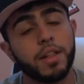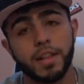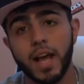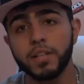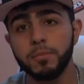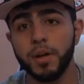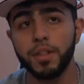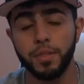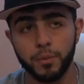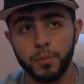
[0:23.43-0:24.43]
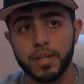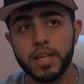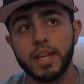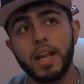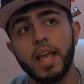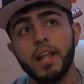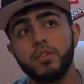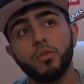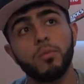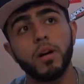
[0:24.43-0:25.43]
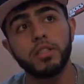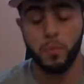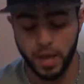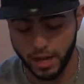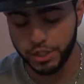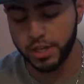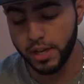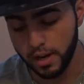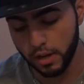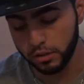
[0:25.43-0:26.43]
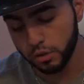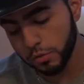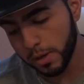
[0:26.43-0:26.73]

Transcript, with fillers: Last month, we didn't hit too much. We actually didn't hit on too